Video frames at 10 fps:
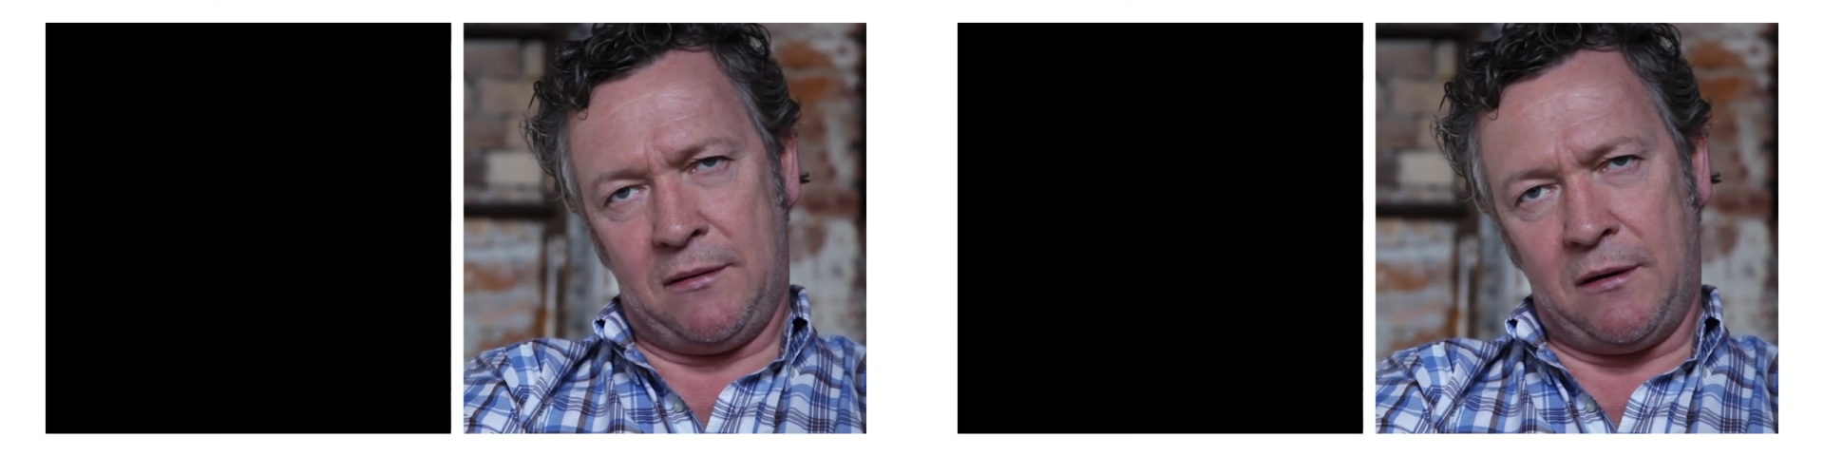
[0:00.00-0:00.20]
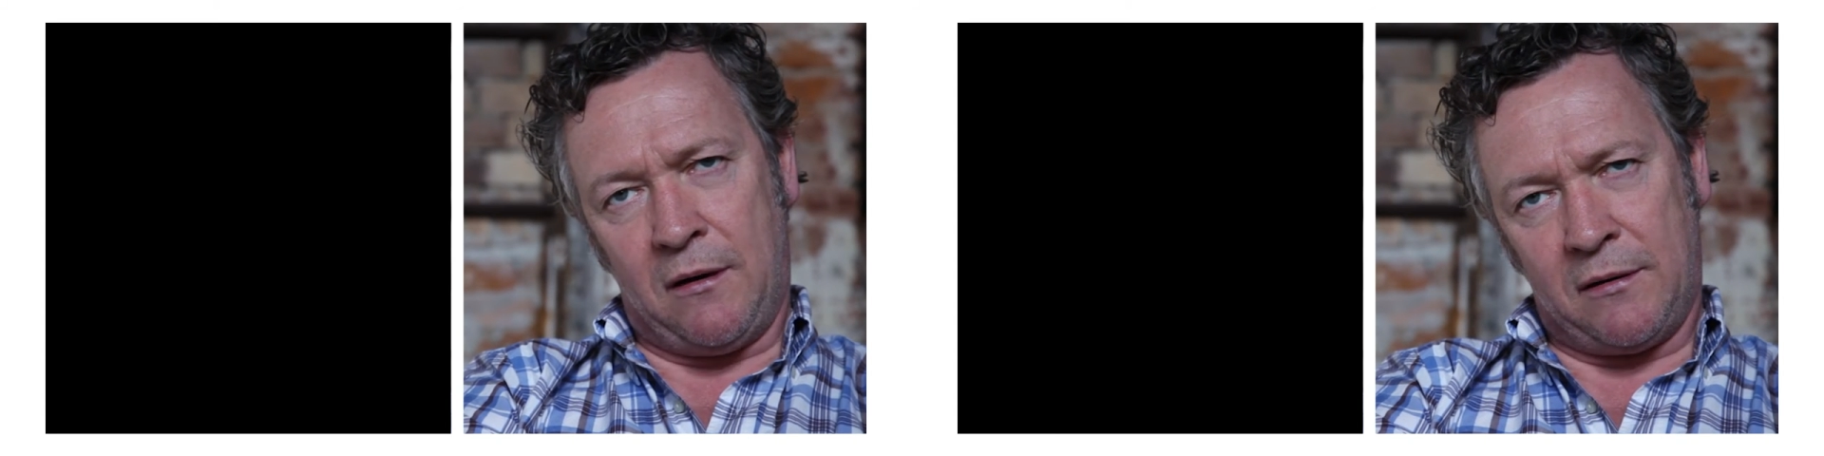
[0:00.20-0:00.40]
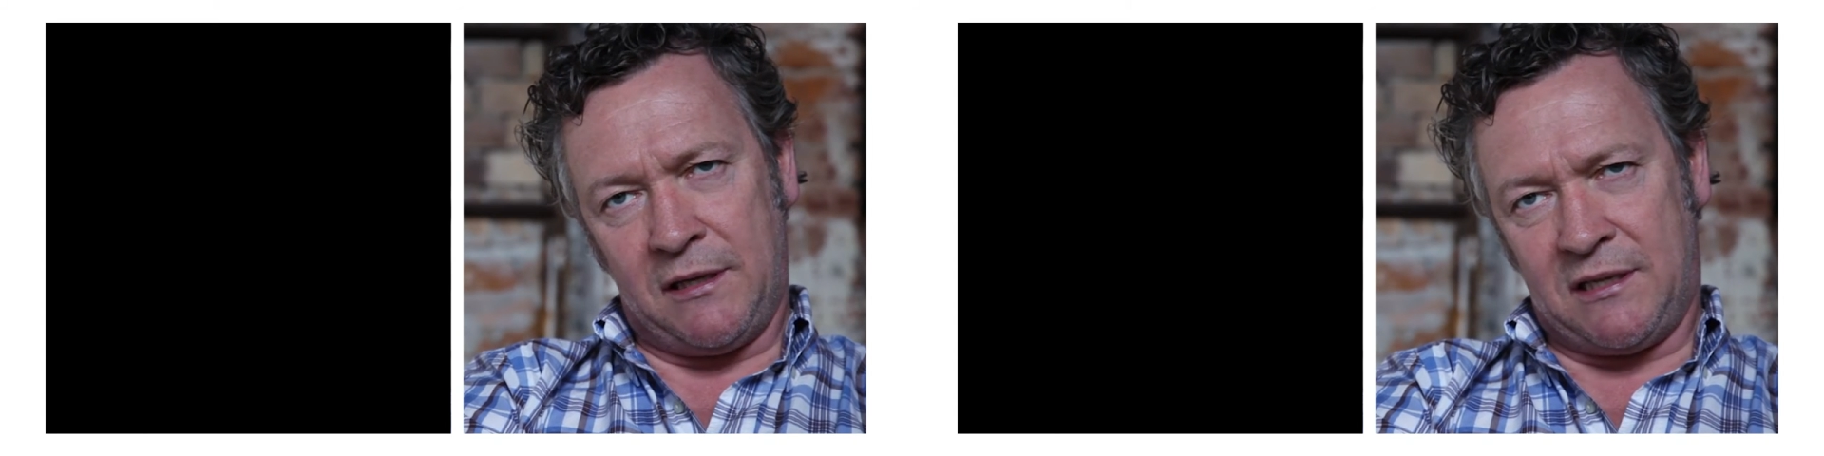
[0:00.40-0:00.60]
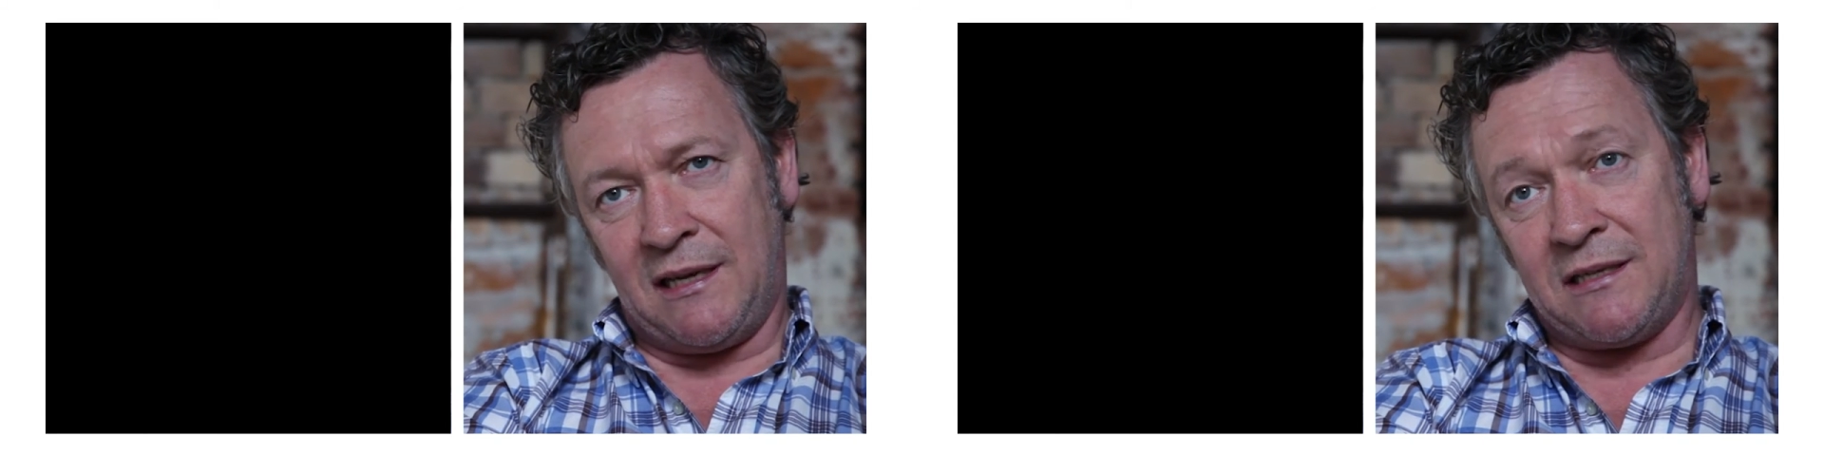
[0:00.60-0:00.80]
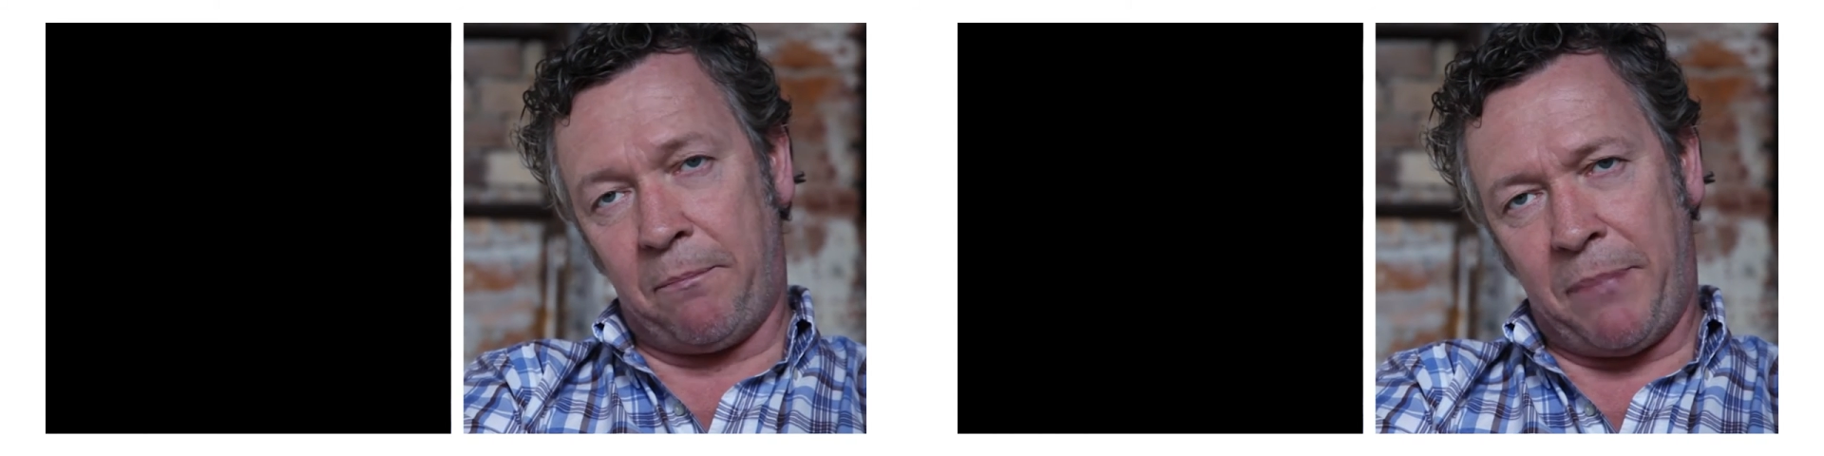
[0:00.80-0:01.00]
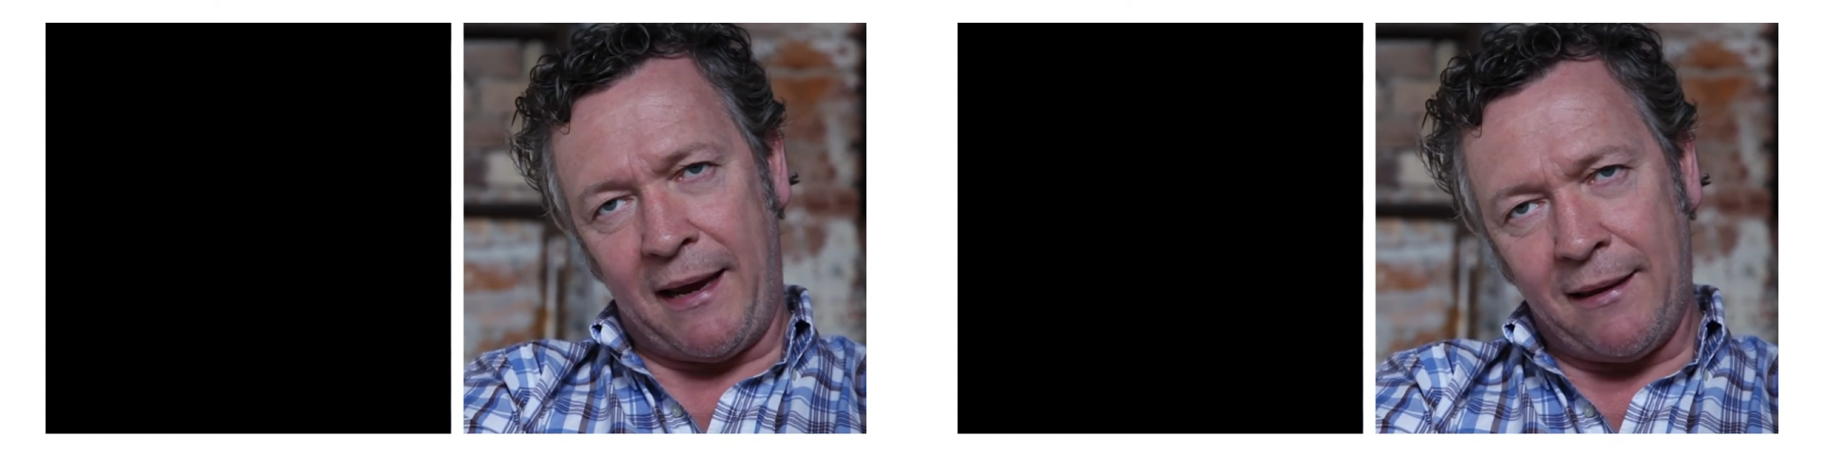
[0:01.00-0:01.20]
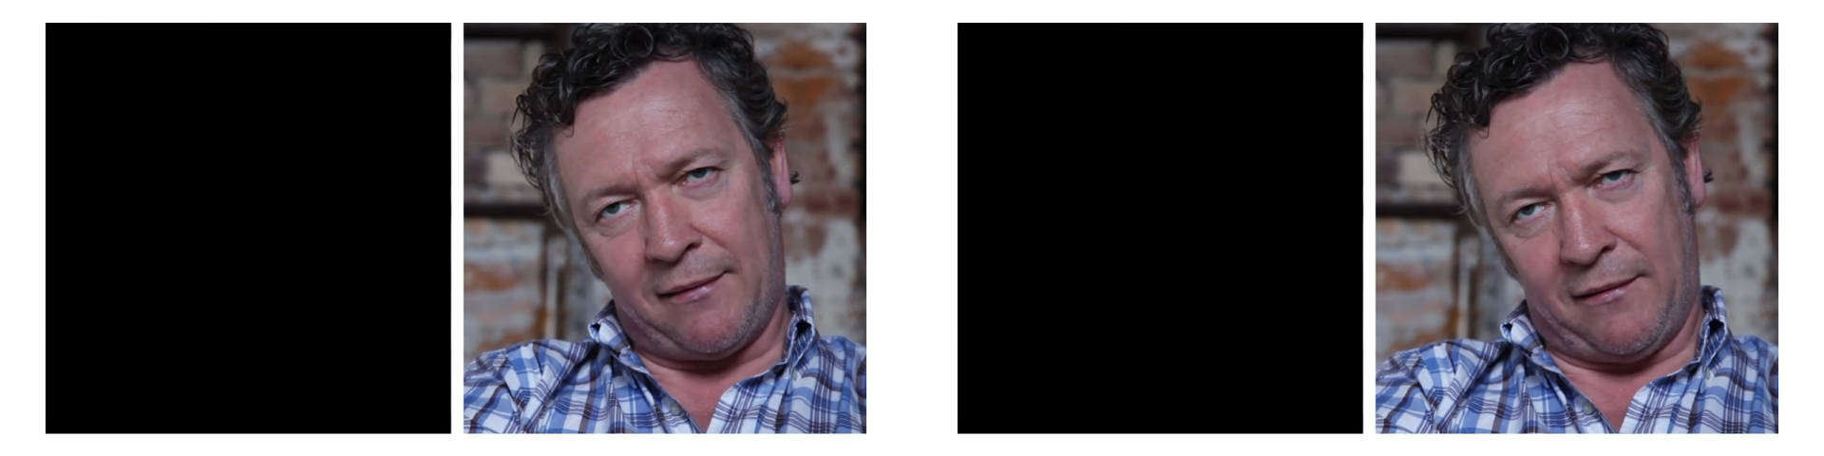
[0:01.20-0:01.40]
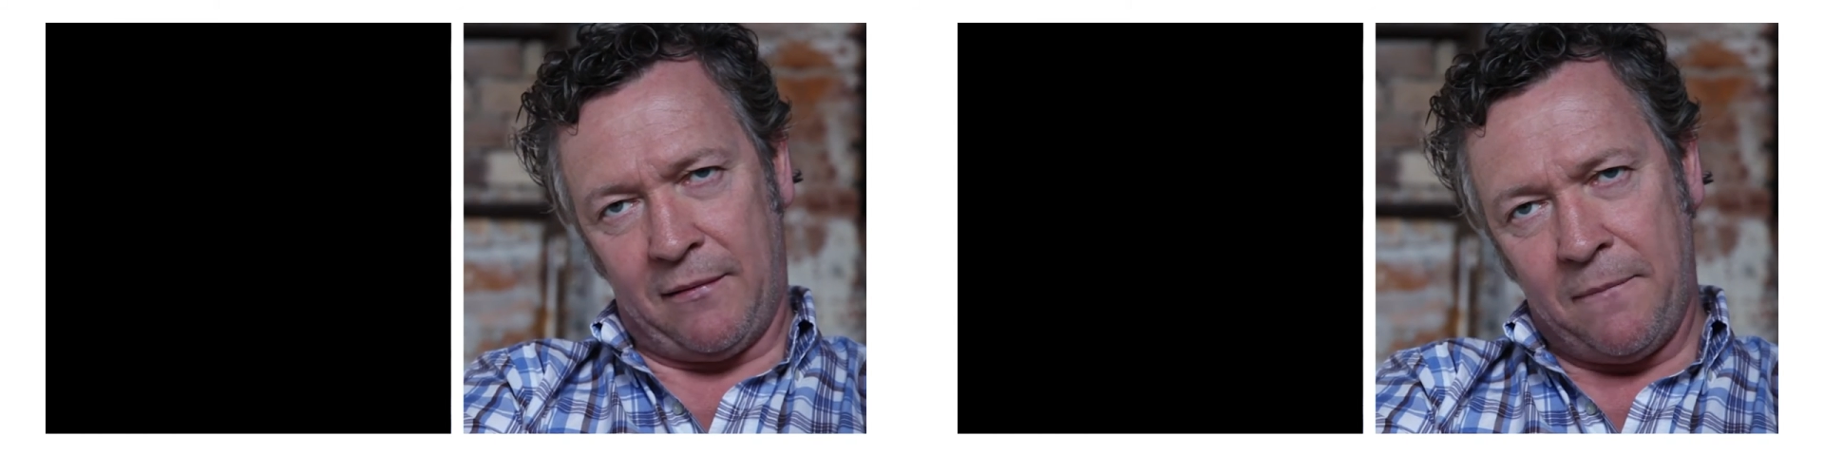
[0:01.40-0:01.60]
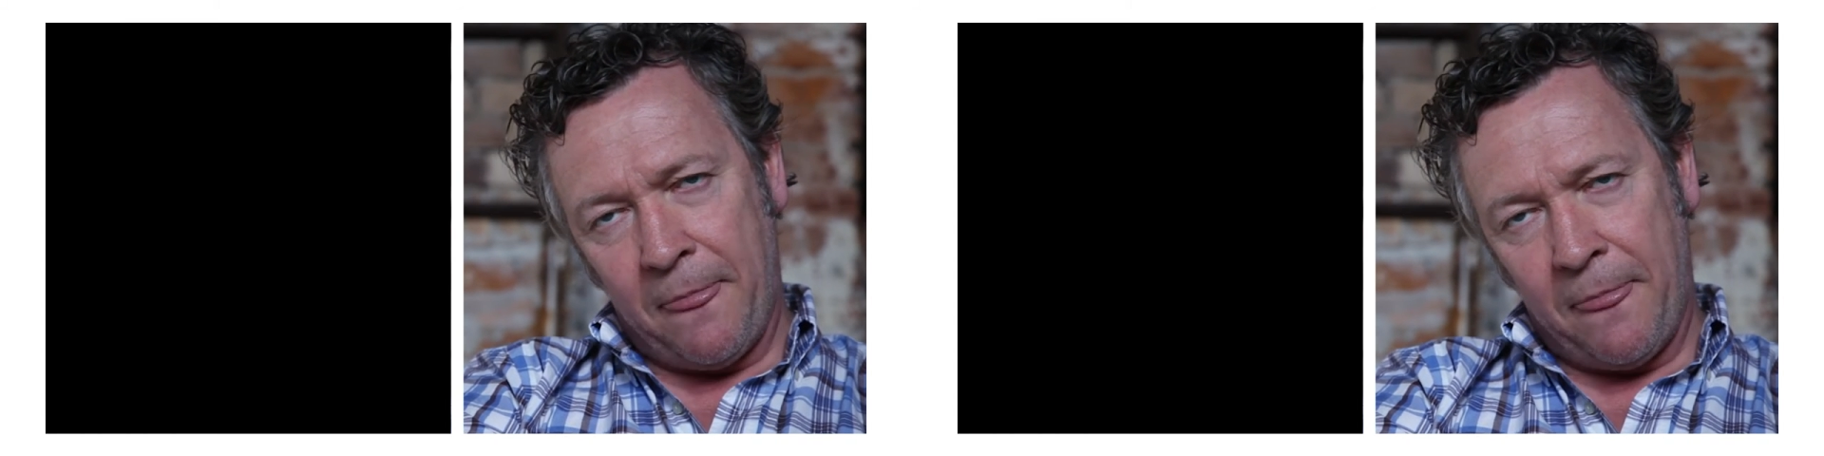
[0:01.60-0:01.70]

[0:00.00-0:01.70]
an artist, as a painter,